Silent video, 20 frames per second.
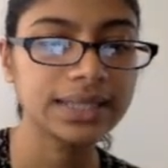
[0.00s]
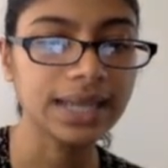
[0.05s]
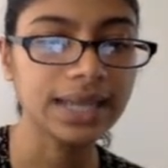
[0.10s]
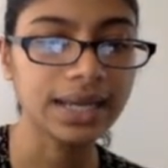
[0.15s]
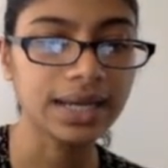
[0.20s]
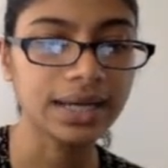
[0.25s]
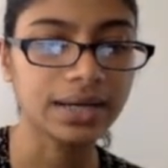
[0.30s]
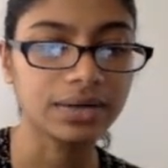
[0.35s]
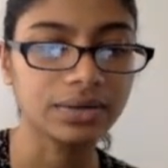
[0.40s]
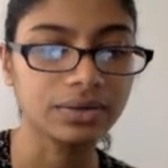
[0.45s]

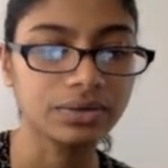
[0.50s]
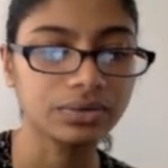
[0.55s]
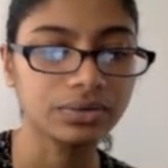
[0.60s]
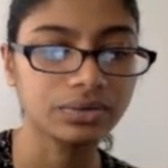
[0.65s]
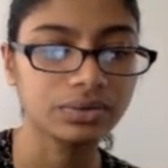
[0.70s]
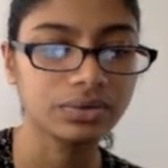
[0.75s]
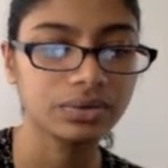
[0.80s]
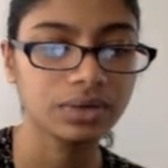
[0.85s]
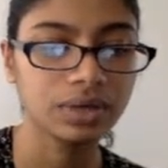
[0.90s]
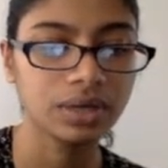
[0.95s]

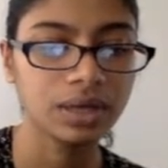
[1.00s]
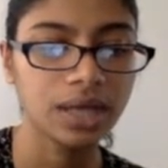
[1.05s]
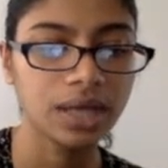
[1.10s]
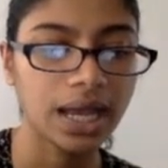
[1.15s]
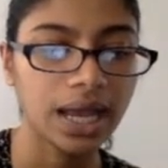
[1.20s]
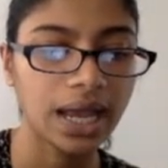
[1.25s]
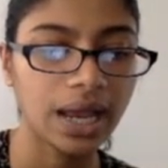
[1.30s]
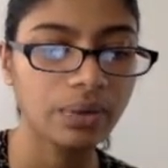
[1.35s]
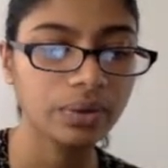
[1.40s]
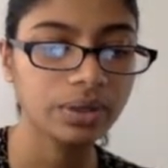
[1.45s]
Now,
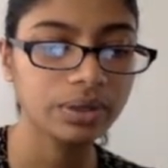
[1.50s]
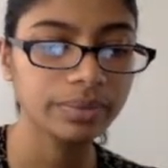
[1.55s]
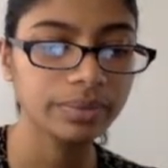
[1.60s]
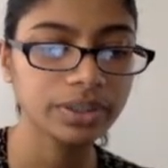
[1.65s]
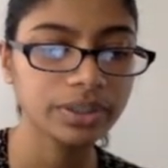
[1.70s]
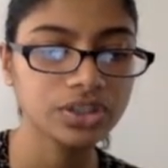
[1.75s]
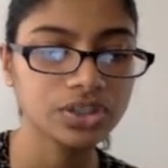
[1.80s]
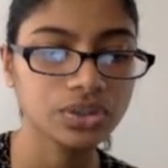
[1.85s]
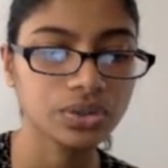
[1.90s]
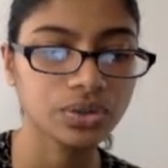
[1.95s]

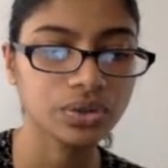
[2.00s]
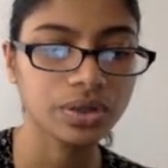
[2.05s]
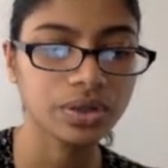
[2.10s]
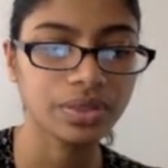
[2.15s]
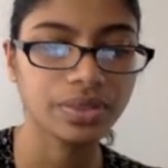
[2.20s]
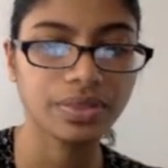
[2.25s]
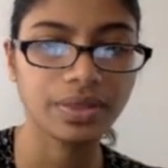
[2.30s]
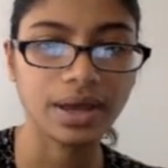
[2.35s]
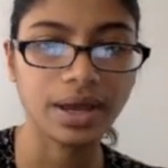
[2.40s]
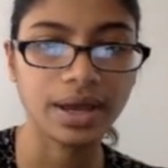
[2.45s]
I want to make
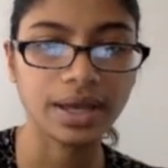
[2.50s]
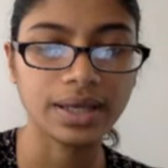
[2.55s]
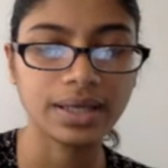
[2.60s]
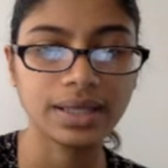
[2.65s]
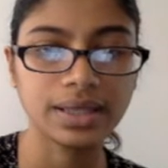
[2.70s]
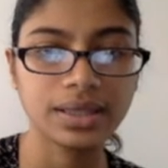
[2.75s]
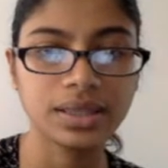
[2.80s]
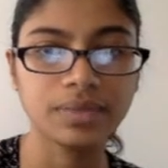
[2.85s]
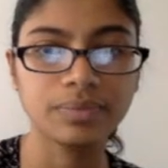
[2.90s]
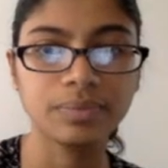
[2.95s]
sure
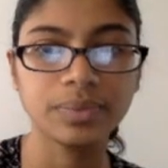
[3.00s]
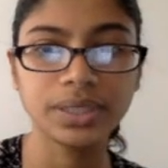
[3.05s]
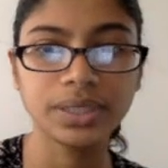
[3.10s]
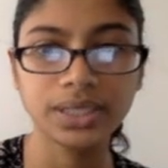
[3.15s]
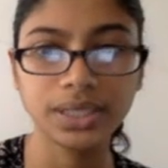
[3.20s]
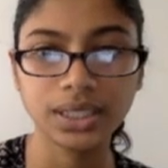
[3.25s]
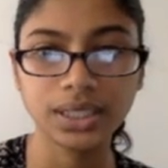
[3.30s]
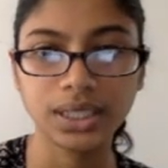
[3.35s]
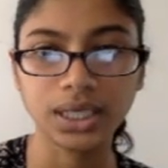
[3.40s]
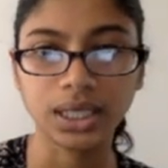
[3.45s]
that in
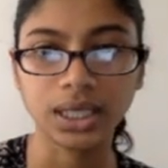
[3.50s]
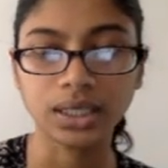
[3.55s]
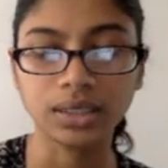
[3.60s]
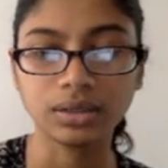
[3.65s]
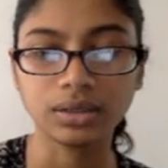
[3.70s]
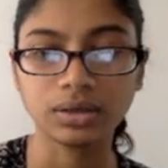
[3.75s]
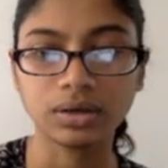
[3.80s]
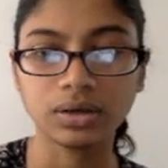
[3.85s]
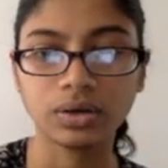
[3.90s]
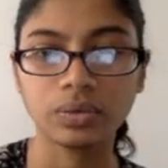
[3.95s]
the
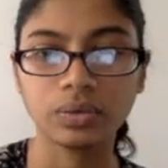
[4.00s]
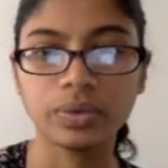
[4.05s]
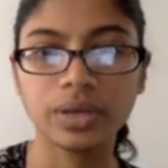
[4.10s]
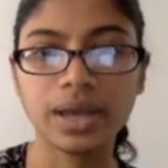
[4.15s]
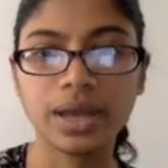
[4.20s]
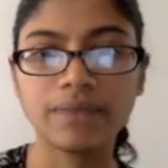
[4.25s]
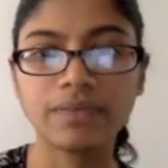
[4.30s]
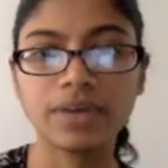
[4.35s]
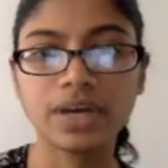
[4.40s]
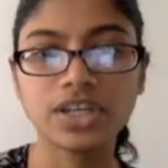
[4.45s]
beginning,
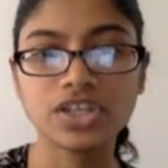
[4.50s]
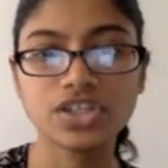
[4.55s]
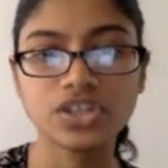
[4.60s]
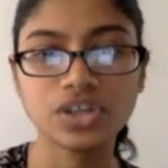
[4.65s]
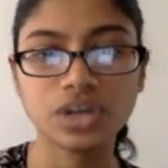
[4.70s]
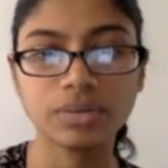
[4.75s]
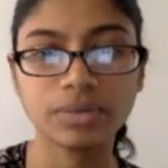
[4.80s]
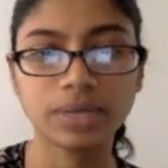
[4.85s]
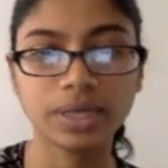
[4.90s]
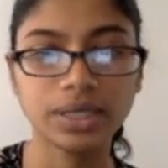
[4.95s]

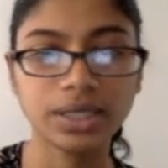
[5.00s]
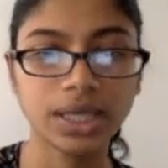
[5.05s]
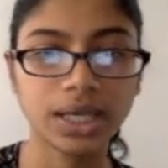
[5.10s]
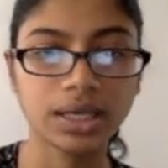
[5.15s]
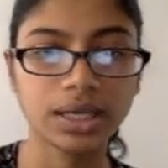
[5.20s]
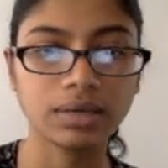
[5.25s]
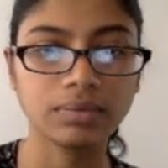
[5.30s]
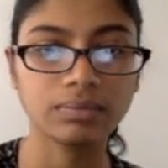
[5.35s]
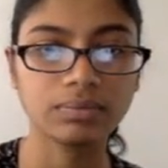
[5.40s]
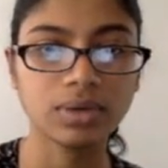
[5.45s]
whenever I start
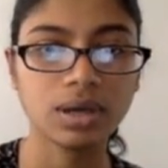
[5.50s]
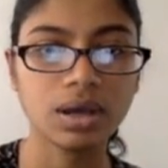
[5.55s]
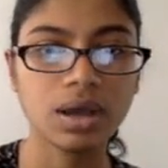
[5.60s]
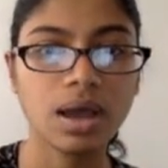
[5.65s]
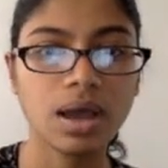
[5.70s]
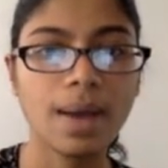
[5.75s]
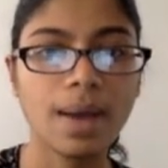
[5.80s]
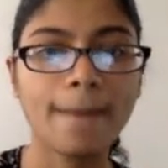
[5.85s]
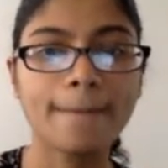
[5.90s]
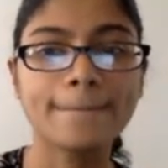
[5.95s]
my
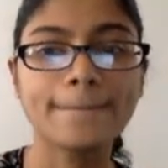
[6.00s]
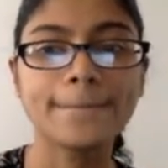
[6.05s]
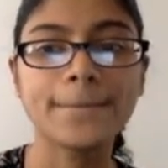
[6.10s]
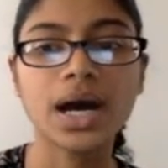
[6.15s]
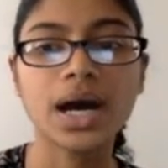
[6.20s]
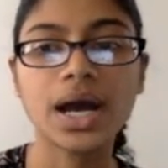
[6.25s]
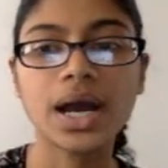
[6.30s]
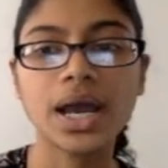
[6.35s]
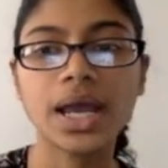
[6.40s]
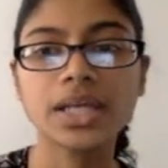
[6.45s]
game,
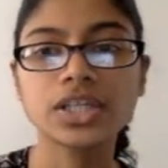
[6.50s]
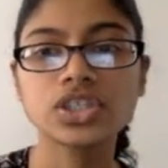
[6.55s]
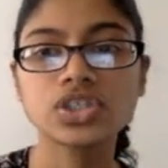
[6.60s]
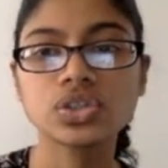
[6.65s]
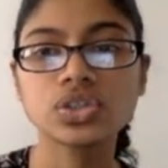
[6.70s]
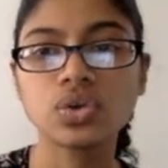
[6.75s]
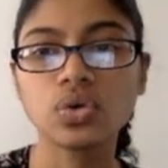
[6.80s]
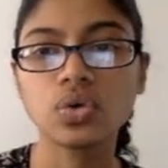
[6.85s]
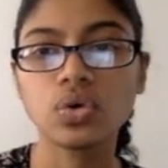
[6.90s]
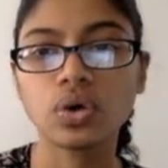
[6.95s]

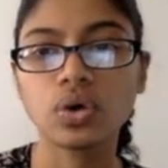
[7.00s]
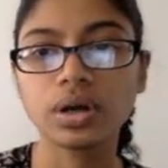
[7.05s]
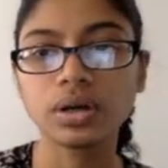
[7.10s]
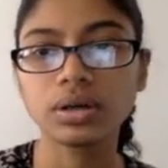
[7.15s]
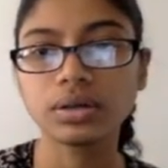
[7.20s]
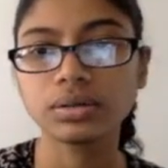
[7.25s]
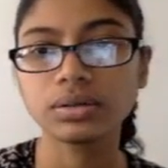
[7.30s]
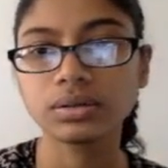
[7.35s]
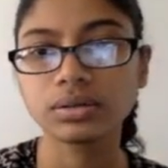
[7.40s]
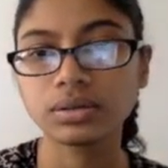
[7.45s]
my
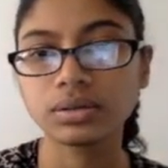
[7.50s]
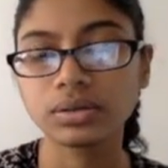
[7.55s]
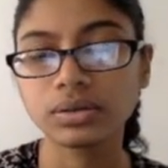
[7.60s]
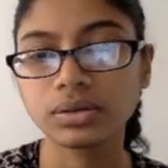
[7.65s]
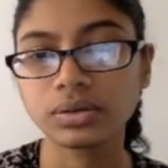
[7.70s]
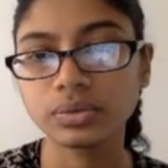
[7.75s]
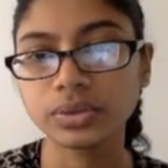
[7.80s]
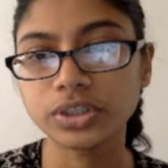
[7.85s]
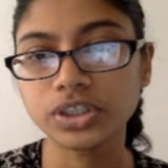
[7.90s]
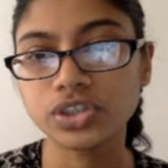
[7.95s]
score
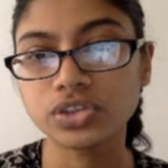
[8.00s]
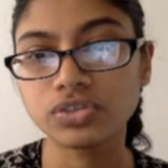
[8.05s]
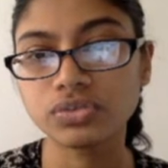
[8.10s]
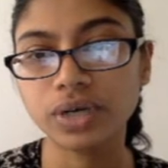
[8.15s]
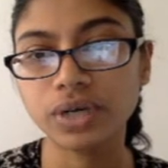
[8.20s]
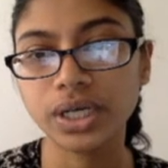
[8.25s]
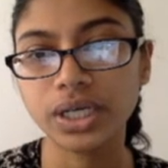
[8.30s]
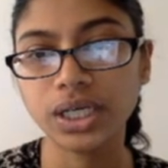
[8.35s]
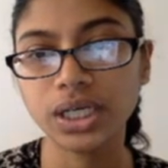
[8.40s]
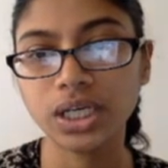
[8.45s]

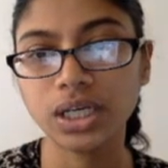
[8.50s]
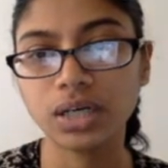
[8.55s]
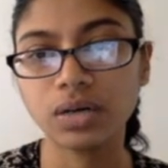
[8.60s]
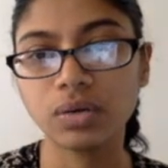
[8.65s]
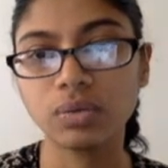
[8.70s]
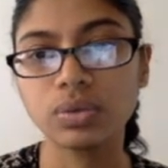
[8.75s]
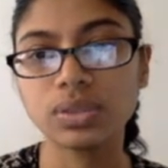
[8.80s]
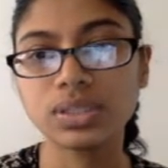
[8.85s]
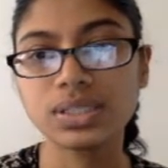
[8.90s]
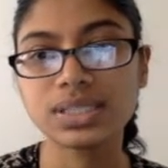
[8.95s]
which is right
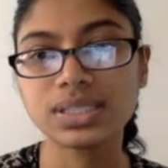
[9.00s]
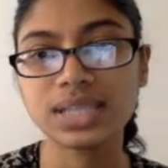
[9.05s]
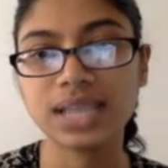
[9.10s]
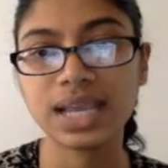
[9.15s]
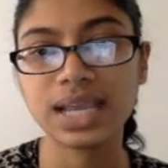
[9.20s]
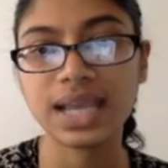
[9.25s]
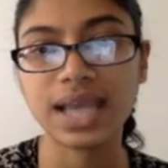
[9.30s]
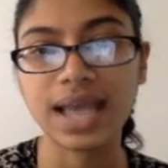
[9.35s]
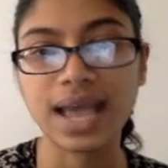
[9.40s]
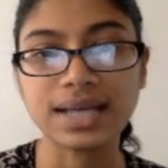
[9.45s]
here, will
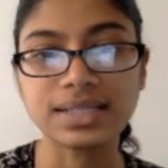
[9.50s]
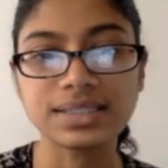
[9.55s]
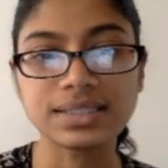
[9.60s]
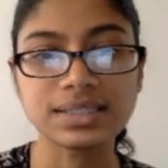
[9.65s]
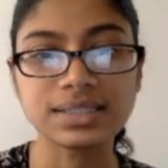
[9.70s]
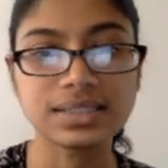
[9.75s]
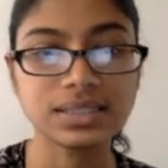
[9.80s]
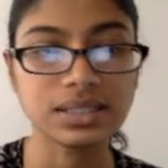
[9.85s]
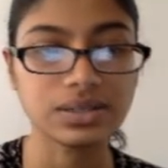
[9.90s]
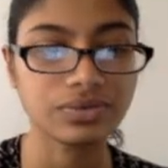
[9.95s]
stay
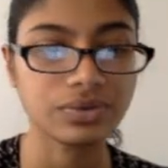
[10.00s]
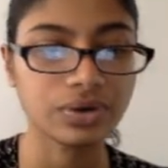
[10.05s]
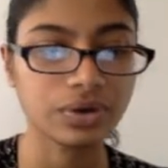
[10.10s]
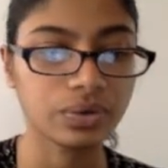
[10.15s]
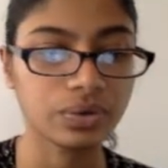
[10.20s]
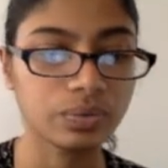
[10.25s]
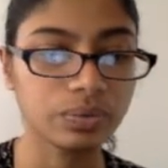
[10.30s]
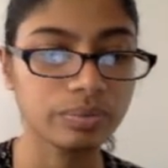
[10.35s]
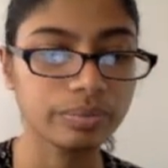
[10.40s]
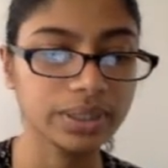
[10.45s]
at
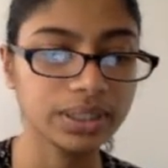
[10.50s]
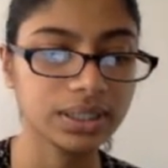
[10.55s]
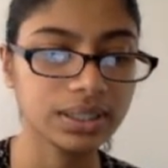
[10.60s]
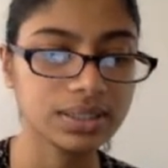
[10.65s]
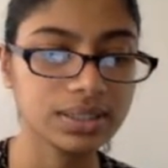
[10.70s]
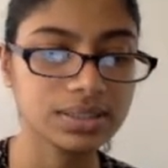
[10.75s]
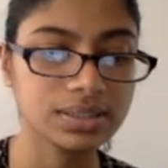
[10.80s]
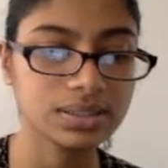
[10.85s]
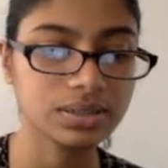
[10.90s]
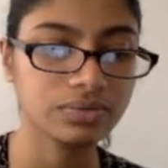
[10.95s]
0.
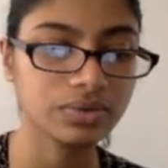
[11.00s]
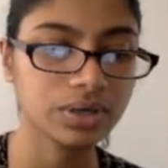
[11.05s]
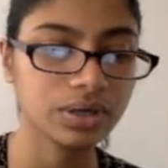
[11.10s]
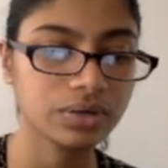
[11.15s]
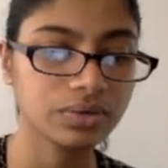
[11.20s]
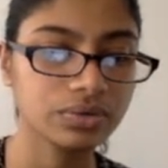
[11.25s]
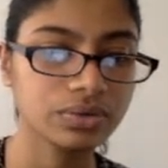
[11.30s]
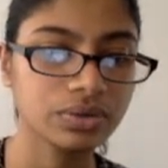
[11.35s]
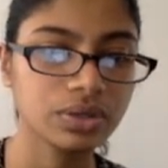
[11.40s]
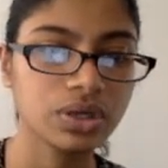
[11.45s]
Will begin at
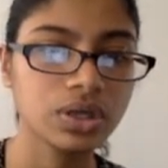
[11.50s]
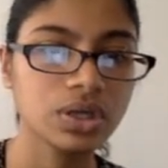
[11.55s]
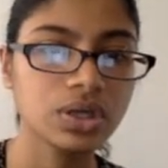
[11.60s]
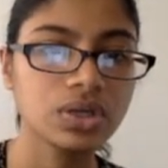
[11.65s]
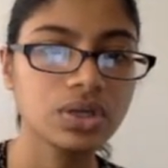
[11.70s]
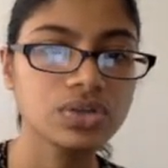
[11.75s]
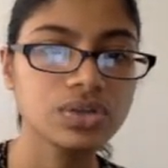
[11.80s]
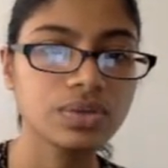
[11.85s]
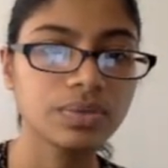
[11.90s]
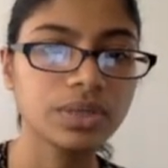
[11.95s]
0.
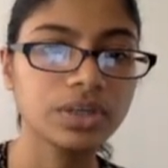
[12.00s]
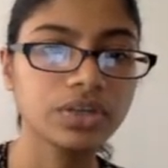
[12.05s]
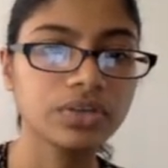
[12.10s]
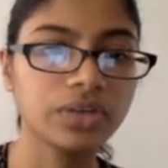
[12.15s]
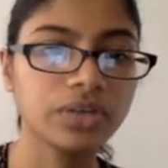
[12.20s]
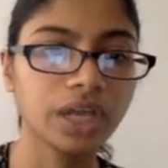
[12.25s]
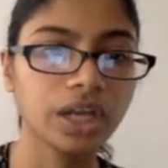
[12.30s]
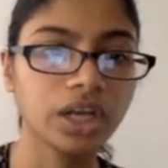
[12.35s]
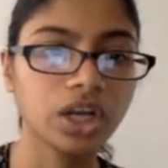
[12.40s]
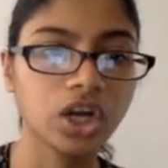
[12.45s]

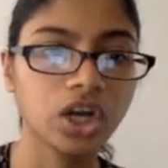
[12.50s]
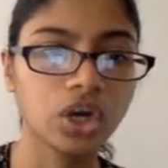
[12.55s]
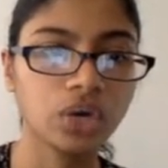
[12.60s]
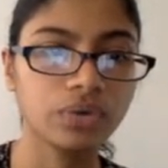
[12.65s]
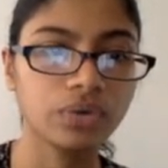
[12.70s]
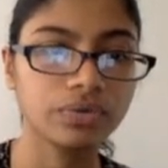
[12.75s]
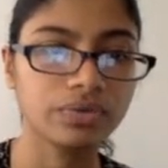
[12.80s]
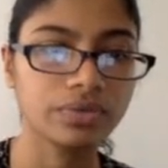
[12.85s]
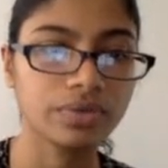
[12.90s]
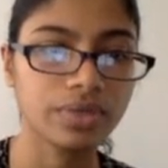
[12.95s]
So I'm going to create
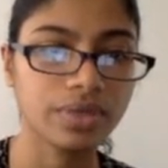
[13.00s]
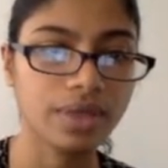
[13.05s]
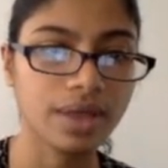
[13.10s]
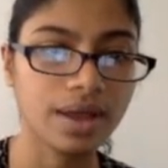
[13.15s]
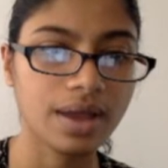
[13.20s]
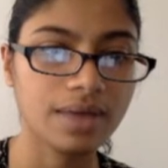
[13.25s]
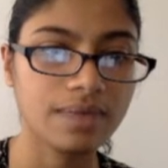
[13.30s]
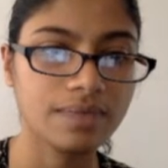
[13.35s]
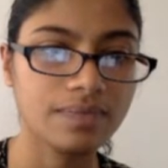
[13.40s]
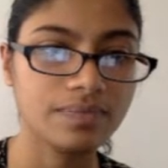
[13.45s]
a code
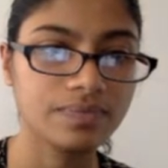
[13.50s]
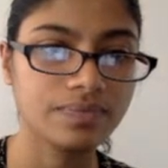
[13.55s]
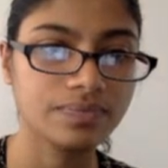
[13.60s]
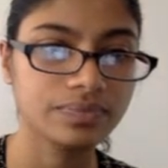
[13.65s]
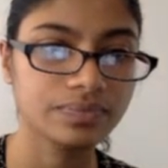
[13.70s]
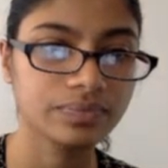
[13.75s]
for that.